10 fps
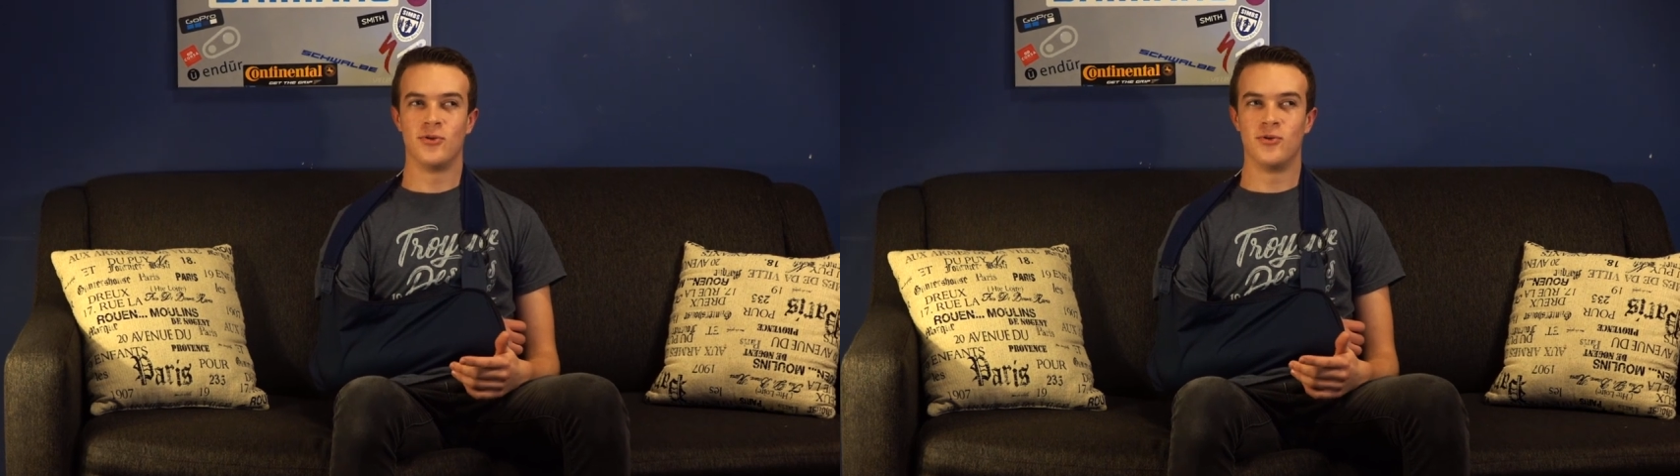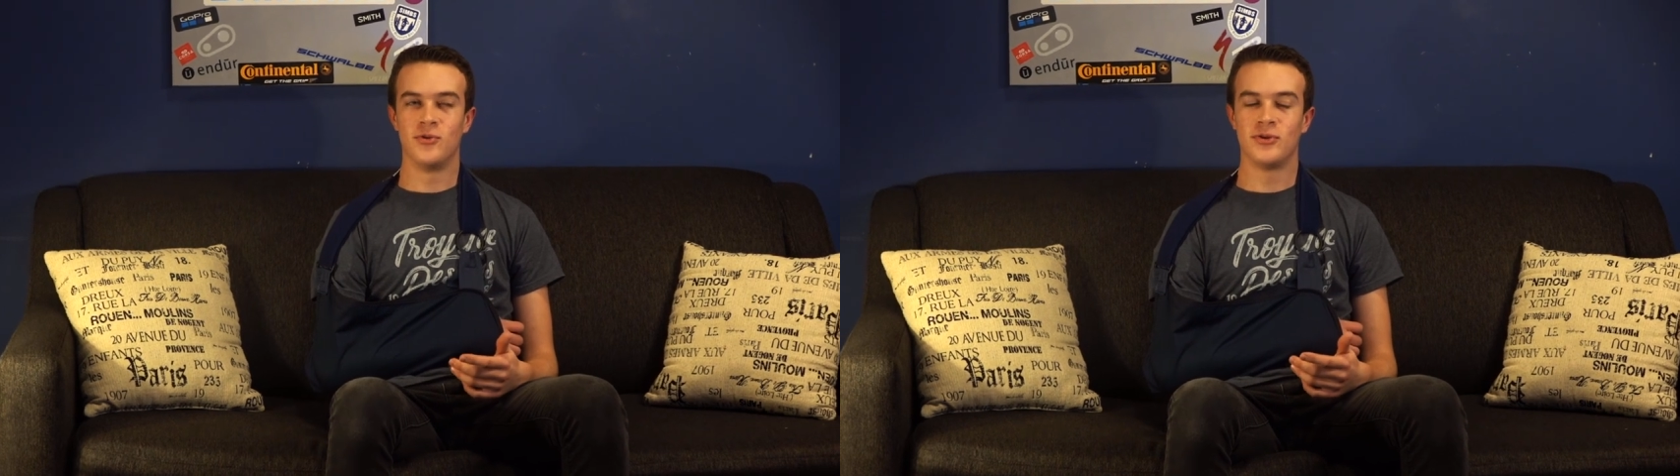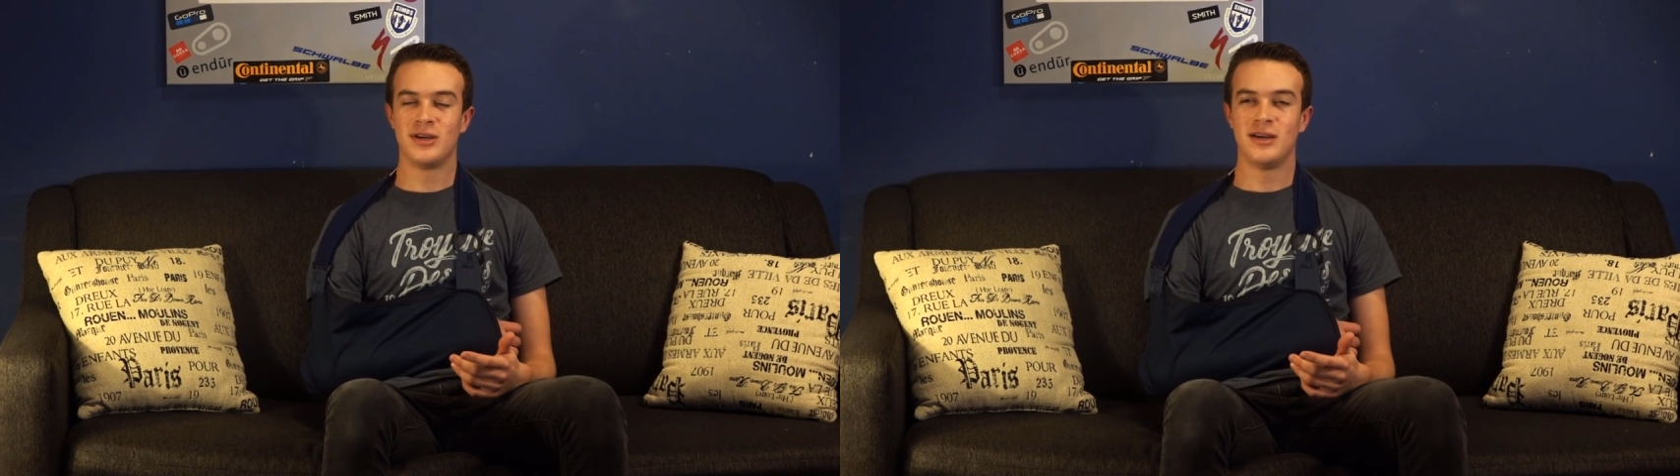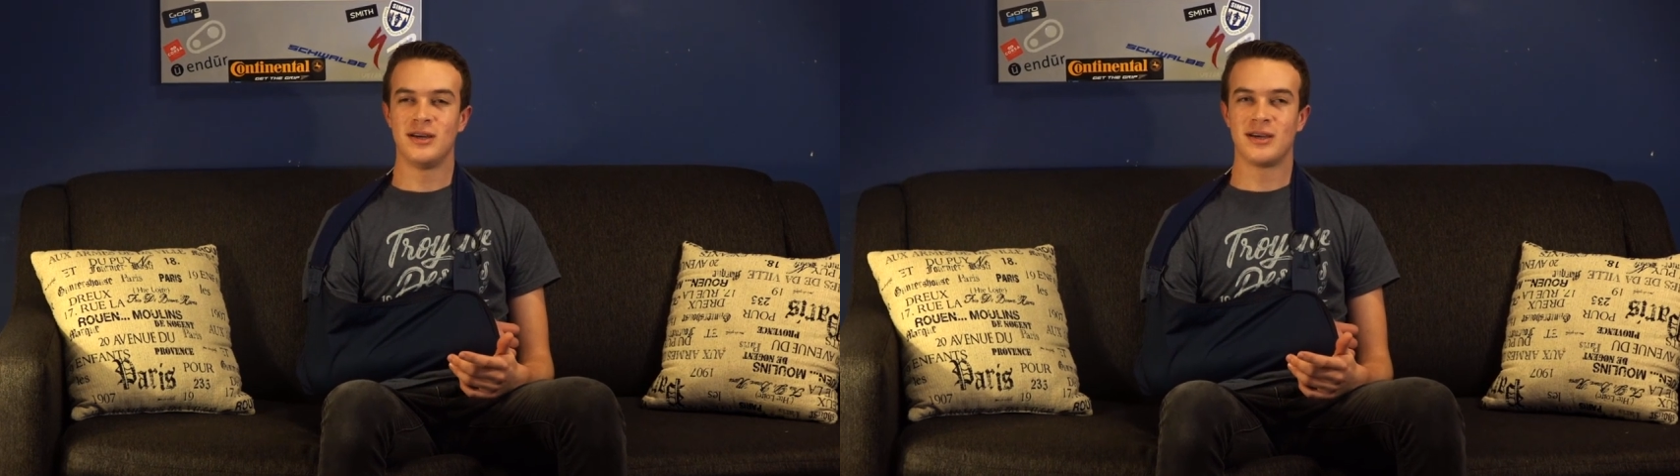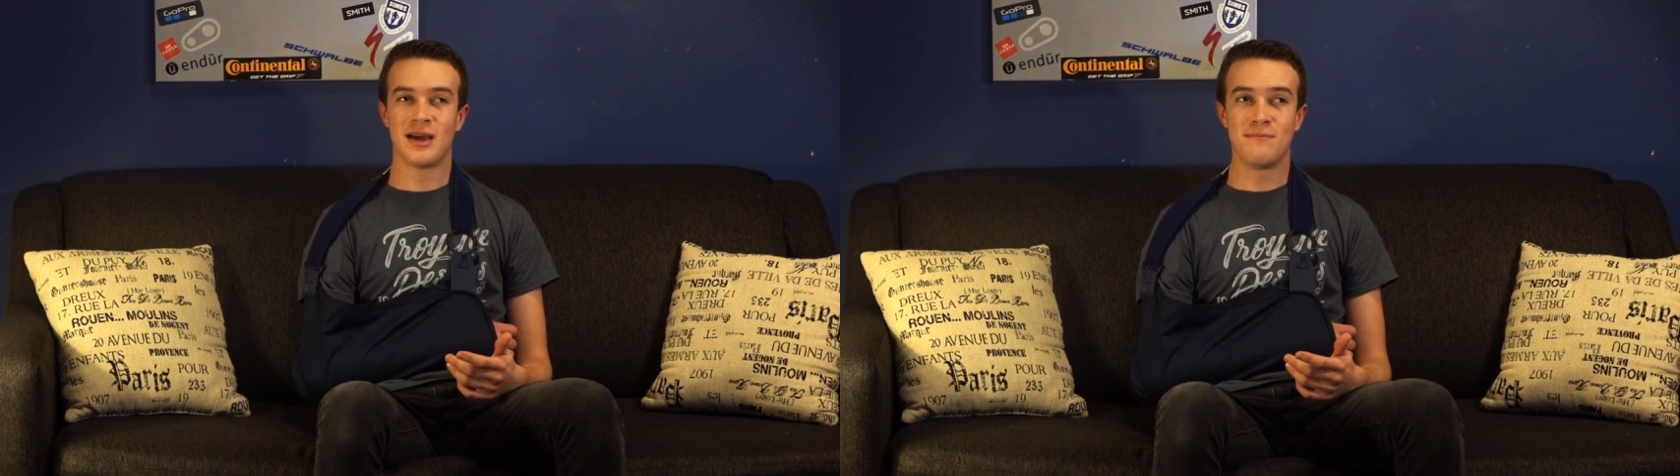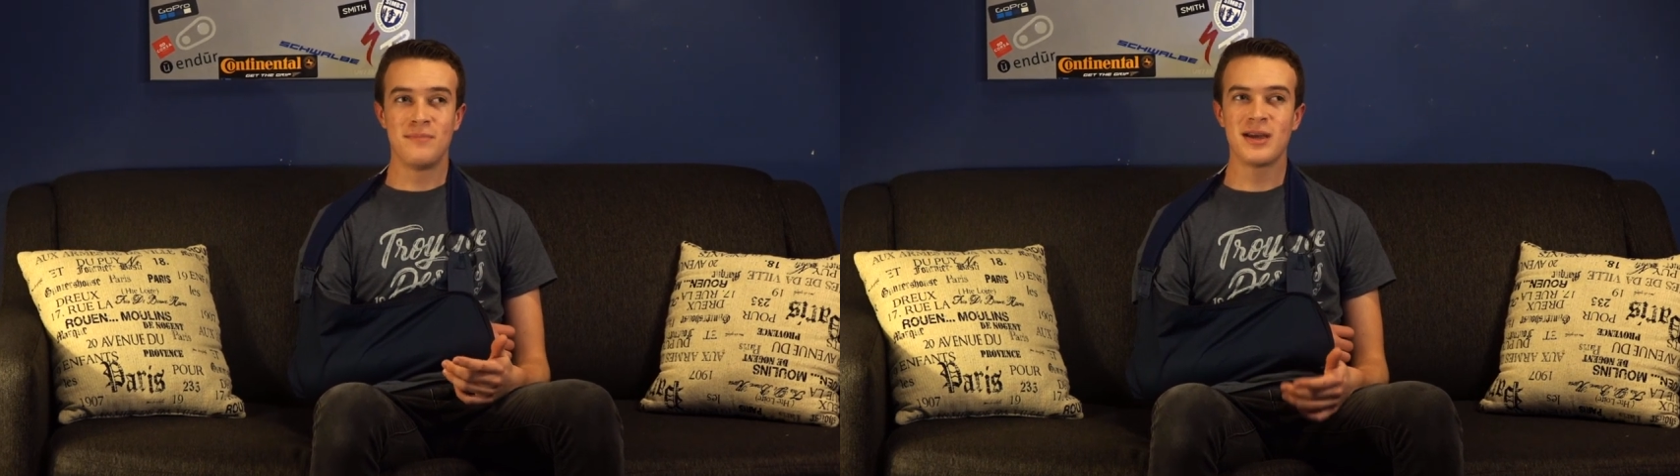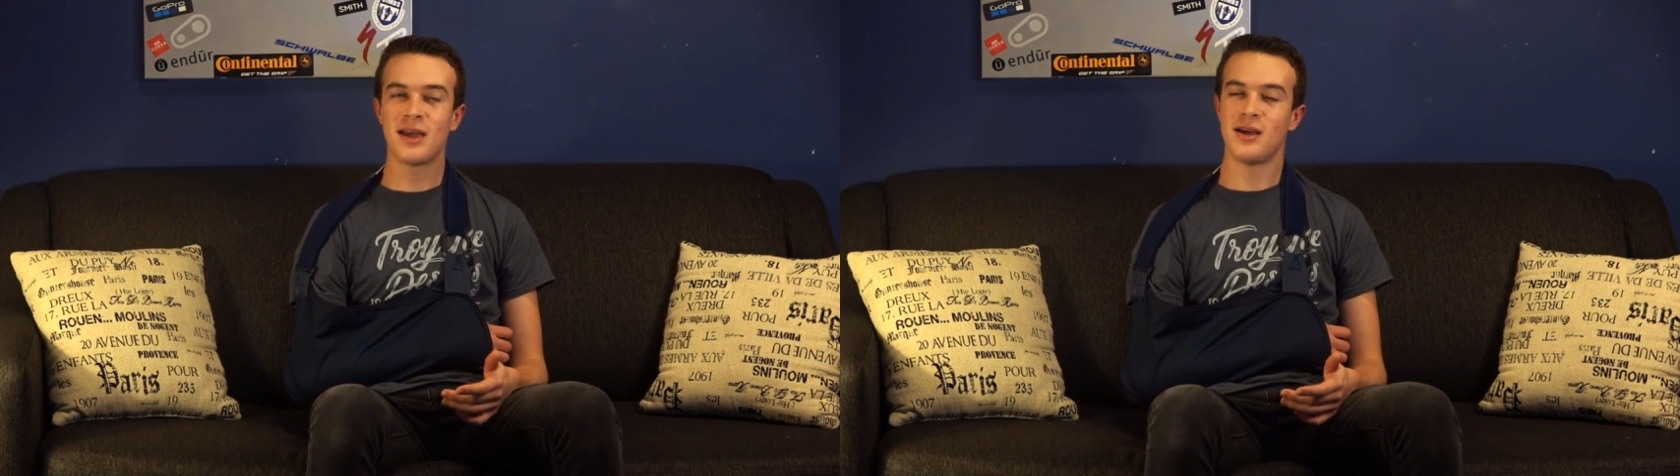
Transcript: only get big